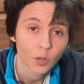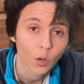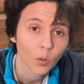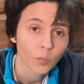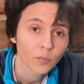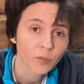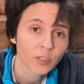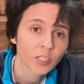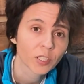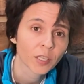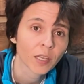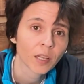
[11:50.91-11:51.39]

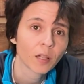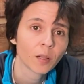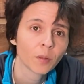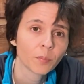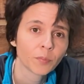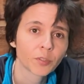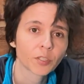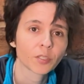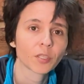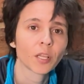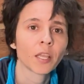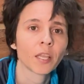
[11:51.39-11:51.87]
Hope this
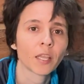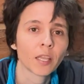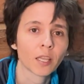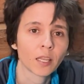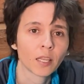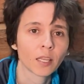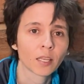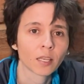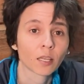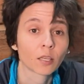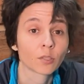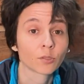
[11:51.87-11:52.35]
helped,
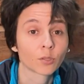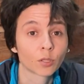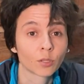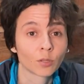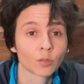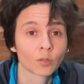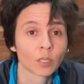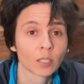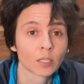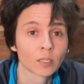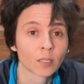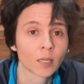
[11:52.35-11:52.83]
and I'll see
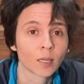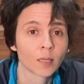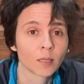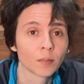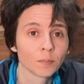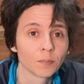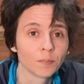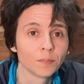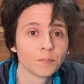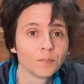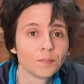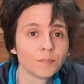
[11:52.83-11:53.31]
you next
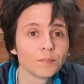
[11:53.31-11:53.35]
time.